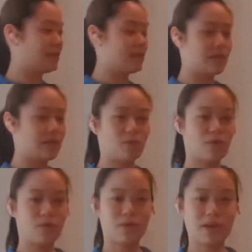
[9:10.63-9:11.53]
leading
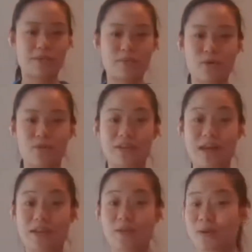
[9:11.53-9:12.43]
with the breastbone,
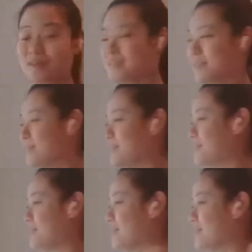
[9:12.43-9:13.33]
last one,
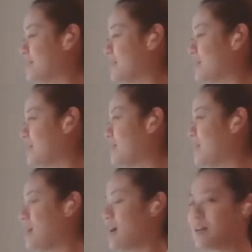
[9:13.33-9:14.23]

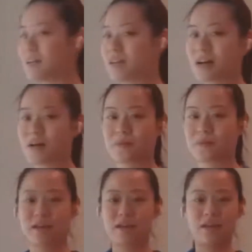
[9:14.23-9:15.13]
and
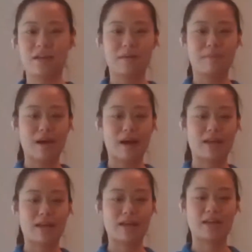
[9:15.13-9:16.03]
coming
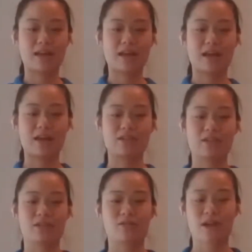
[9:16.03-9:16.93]
back in
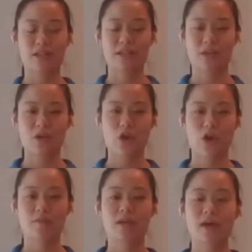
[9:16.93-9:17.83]
and resting the
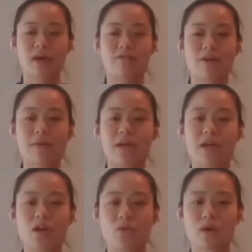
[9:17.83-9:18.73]
arms. From
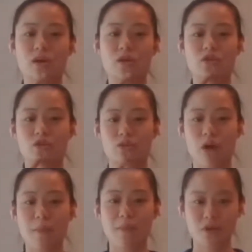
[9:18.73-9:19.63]
here, we're going to
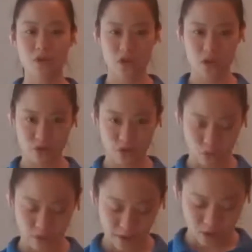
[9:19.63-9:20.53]
drop our chin
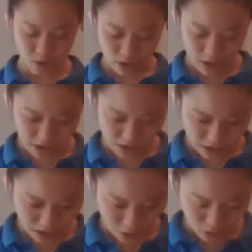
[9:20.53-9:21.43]
towards our chest
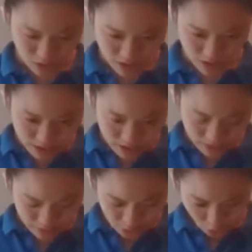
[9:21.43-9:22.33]
like so,
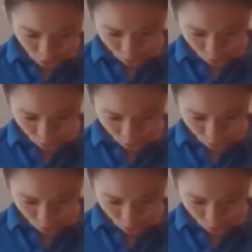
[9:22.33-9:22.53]
and then you're